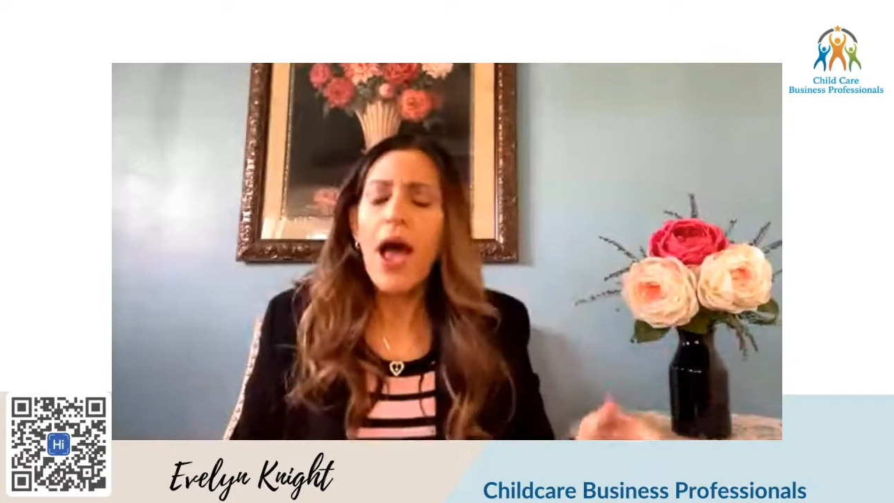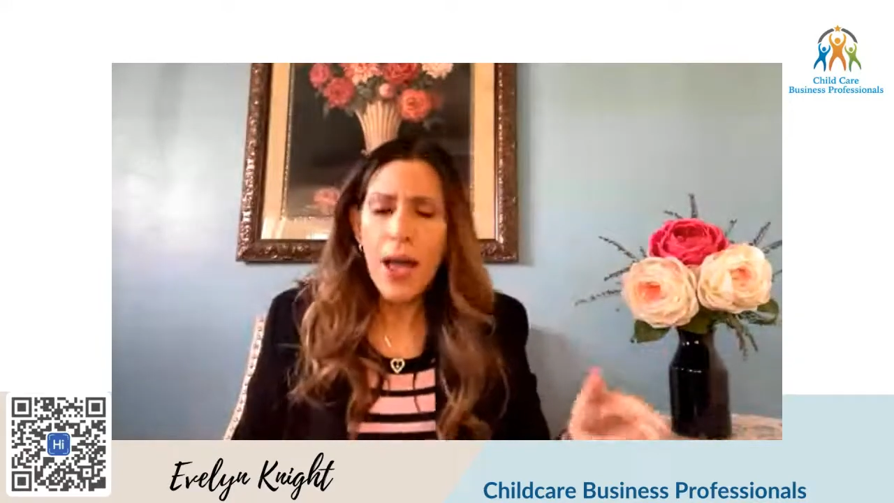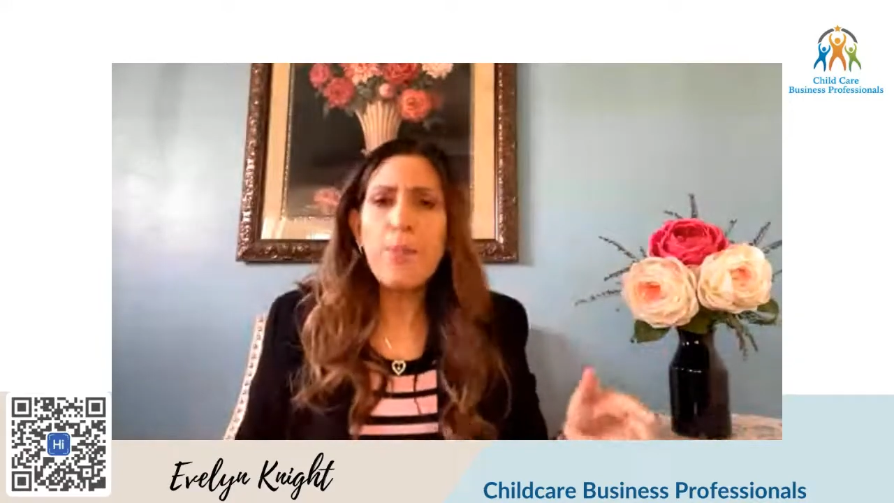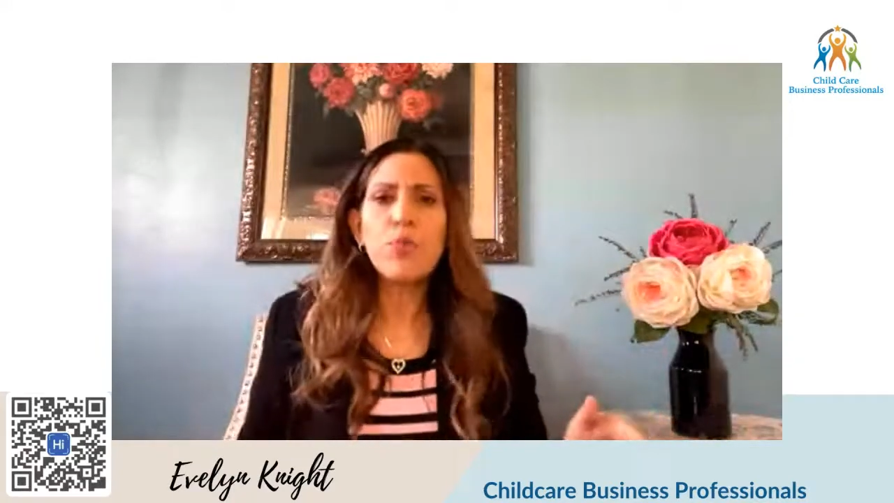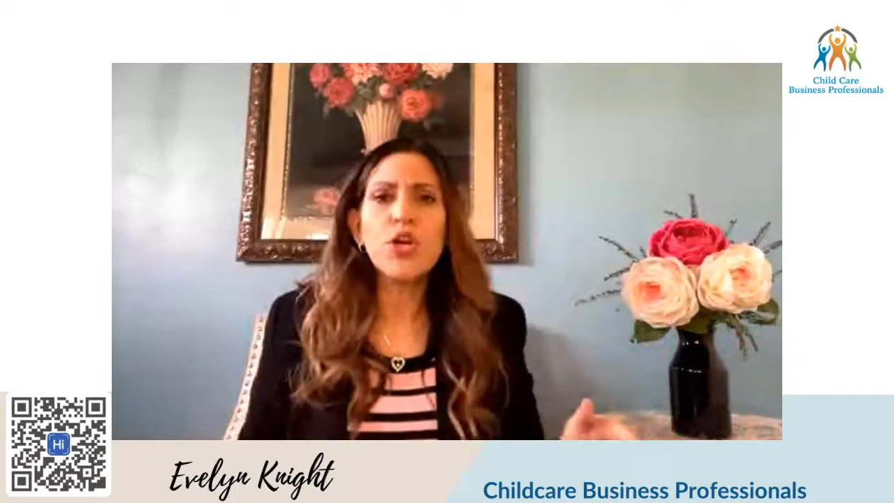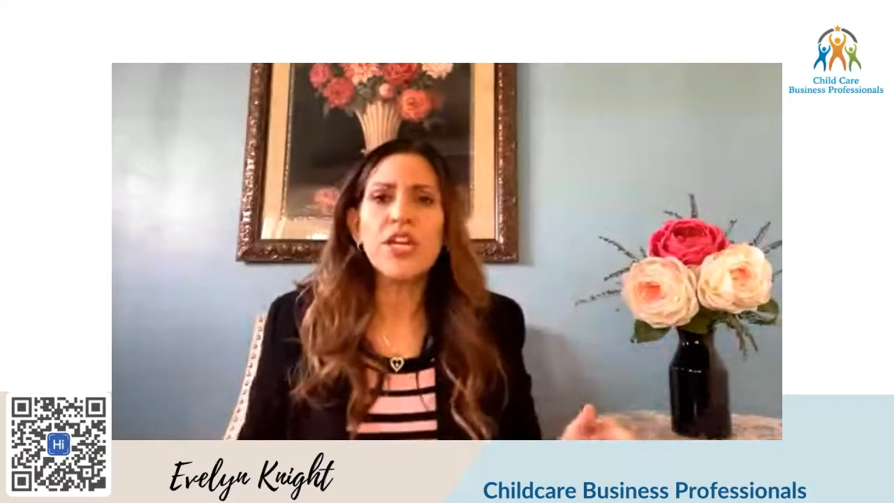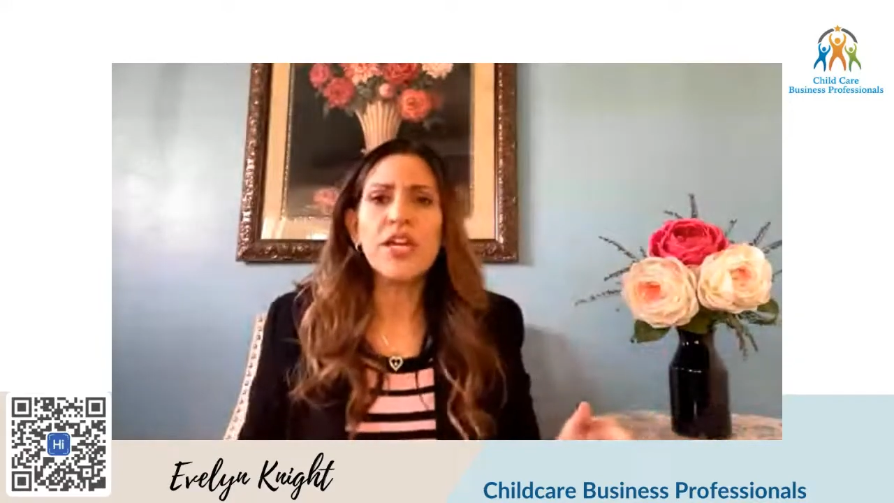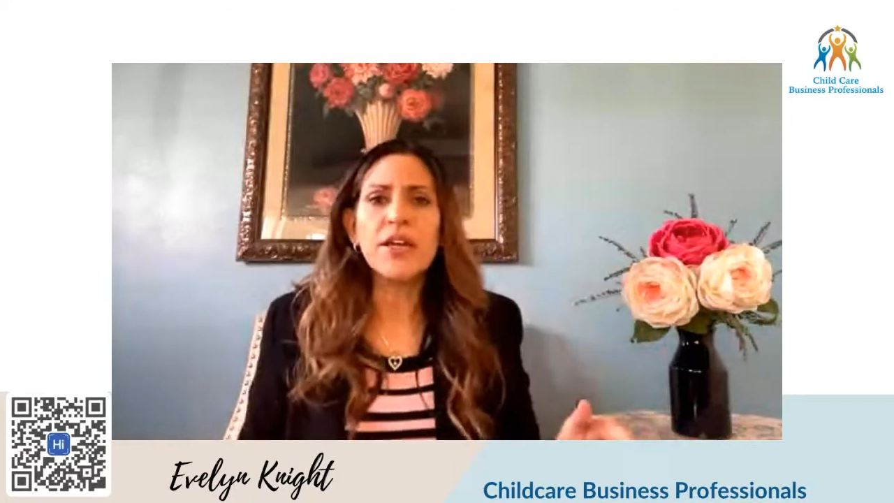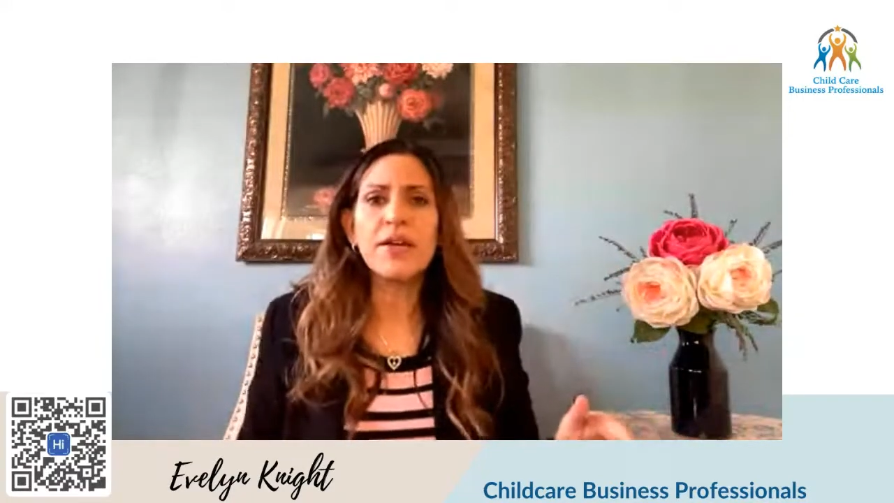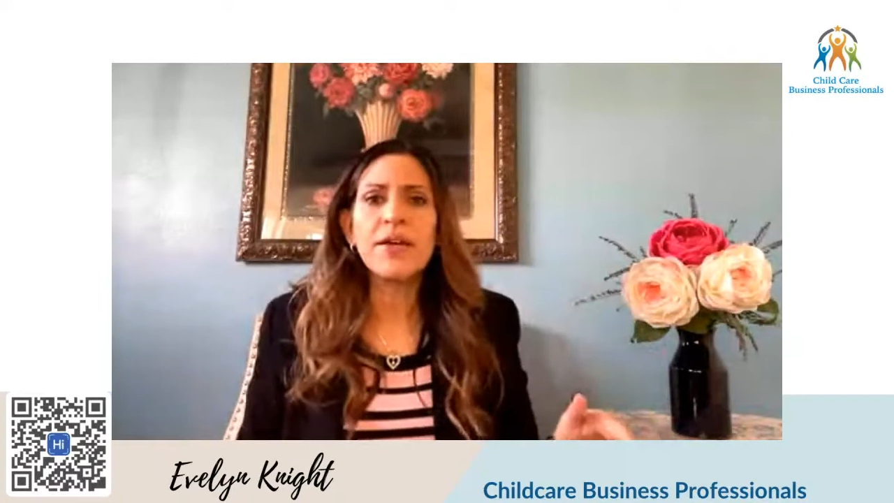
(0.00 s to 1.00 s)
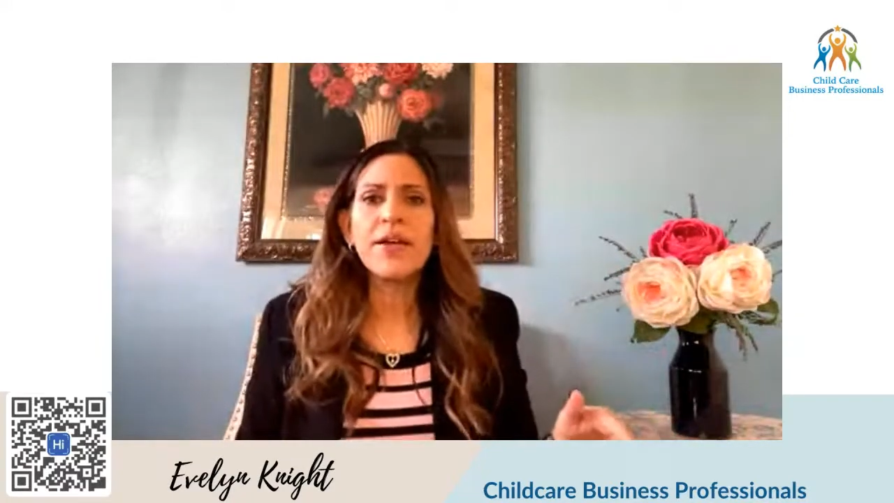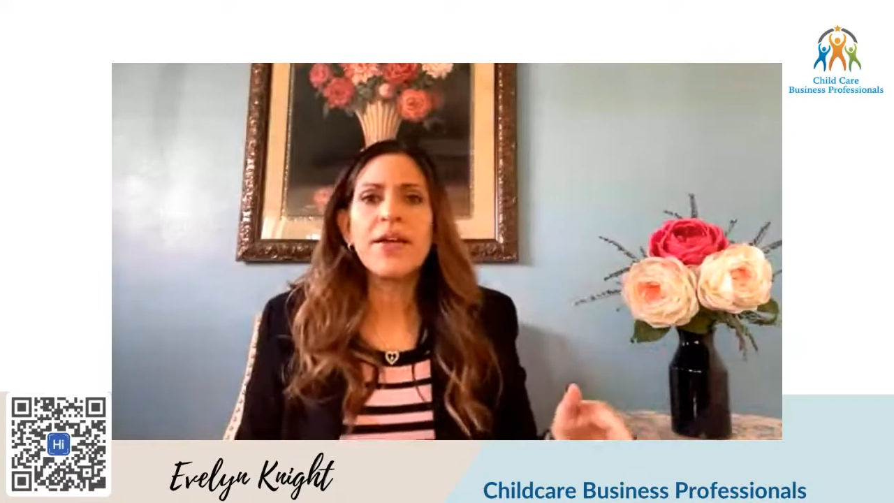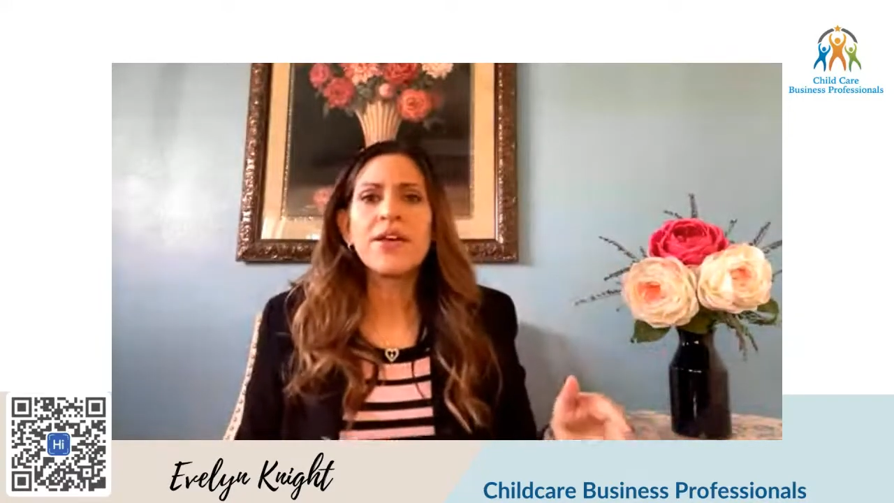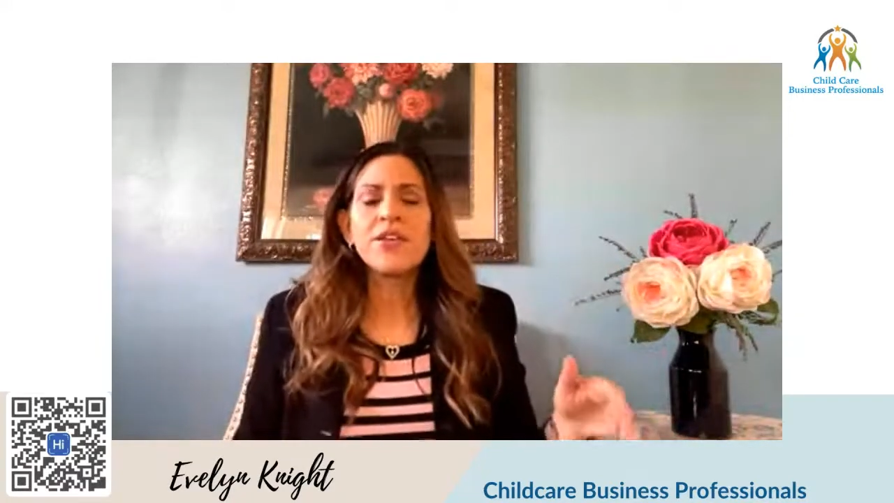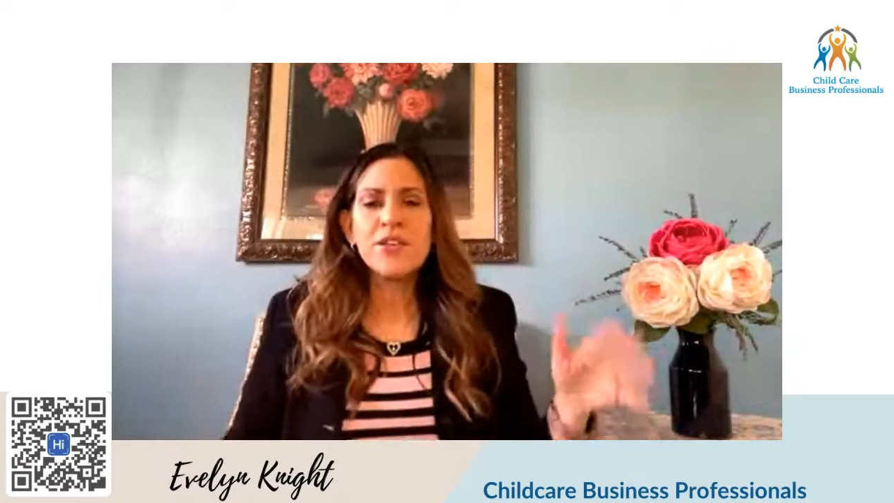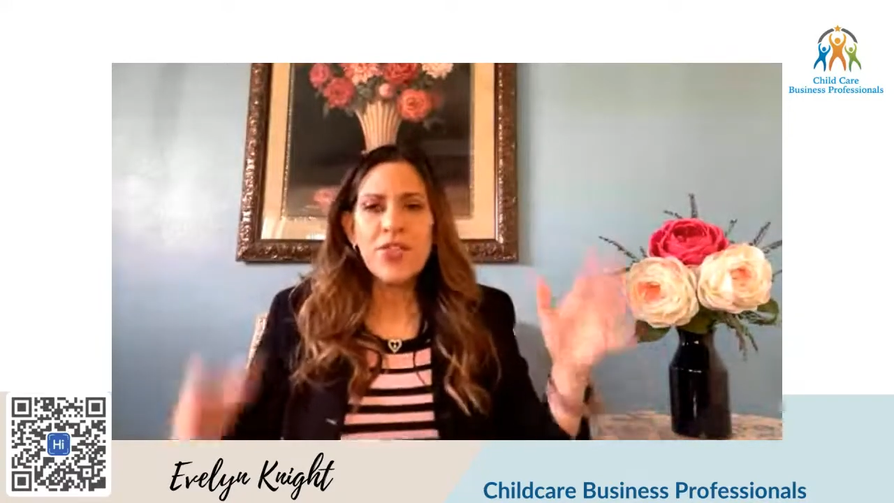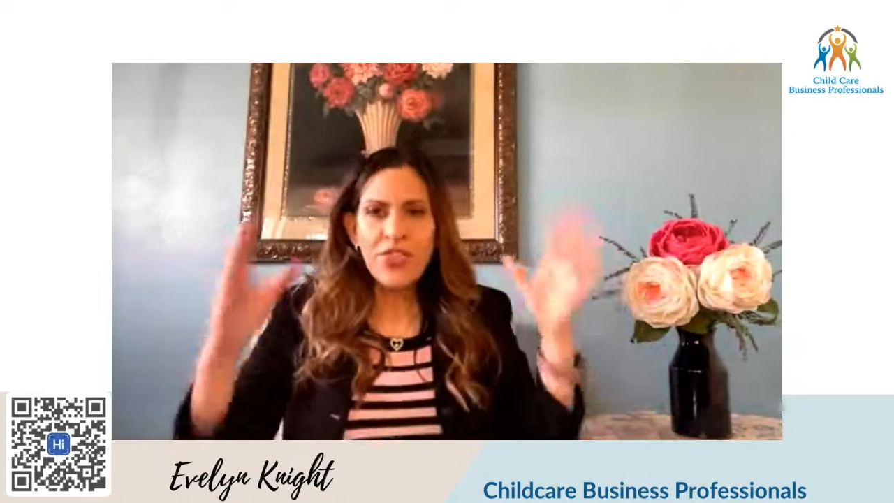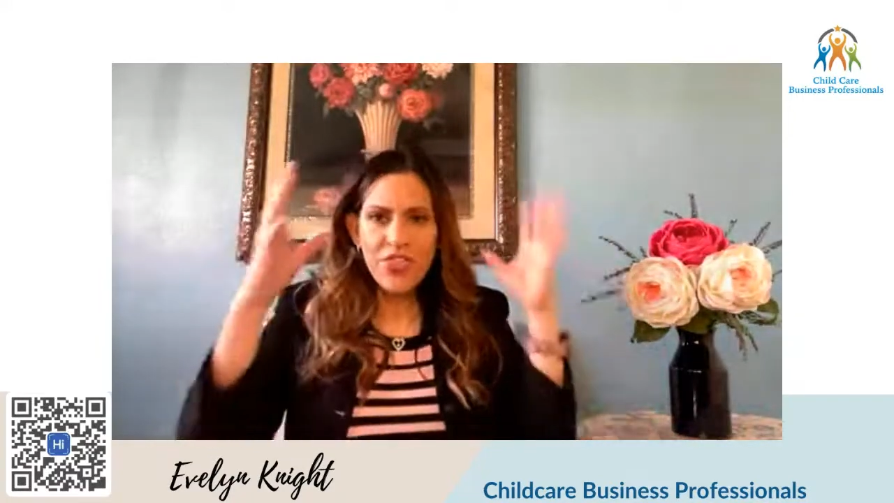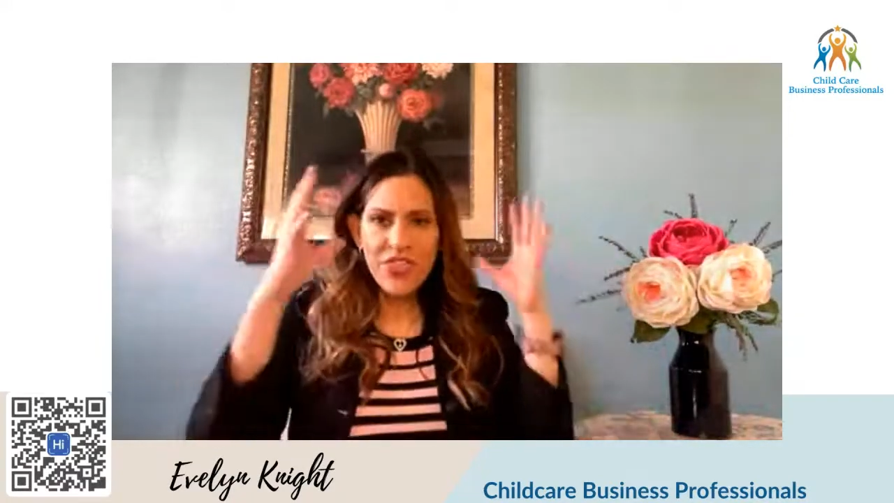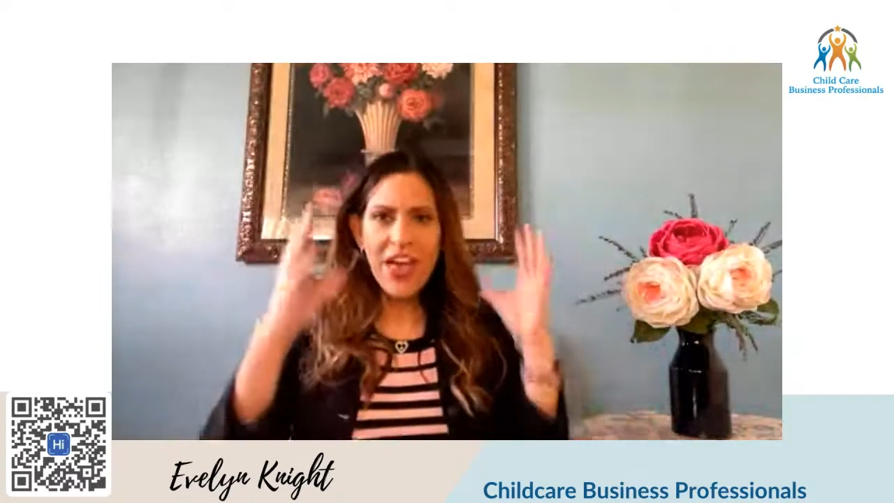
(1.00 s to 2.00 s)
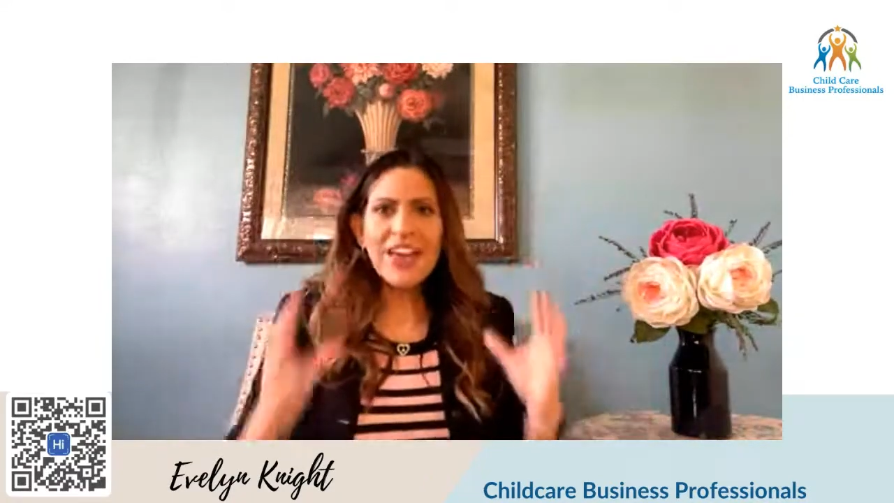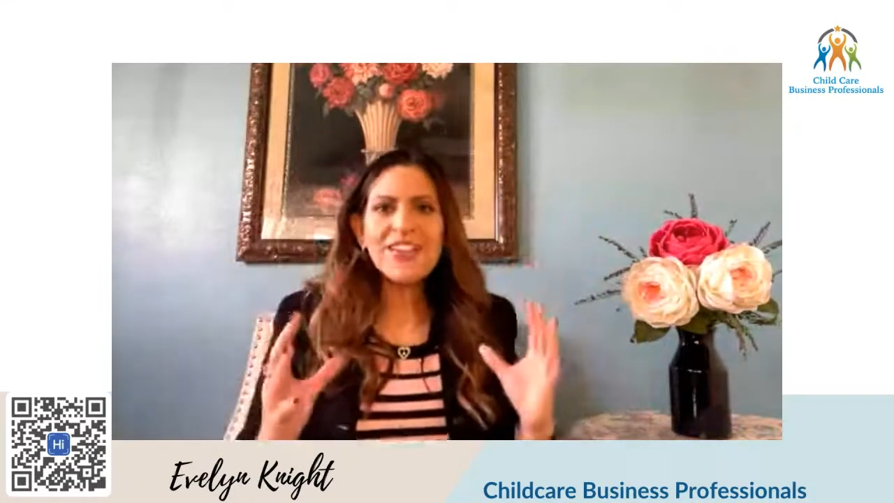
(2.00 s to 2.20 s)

I'm working. That